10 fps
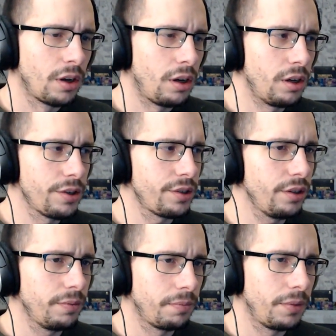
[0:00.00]

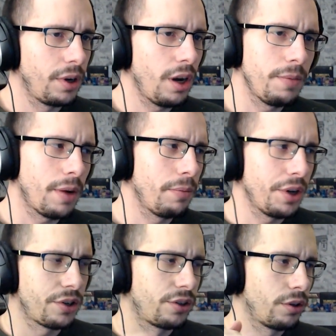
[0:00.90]
Honestly, I'm not
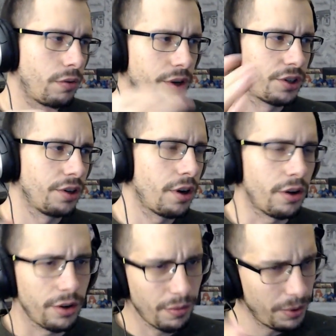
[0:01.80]
much to question on
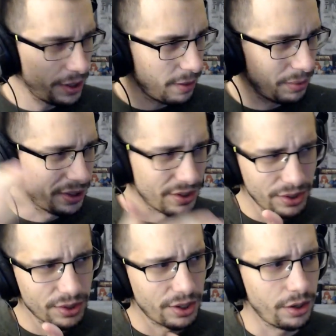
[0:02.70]
art and whatnot, but this
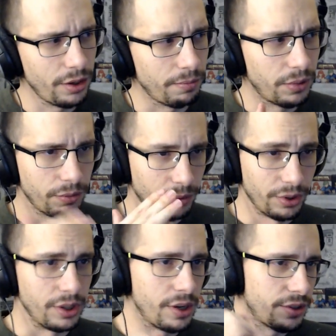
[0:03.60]
is kind of
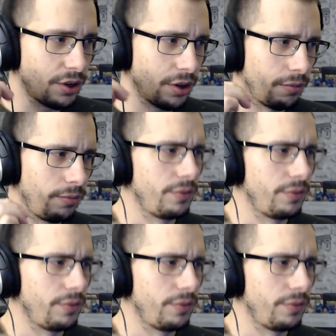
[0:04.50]
really nice art.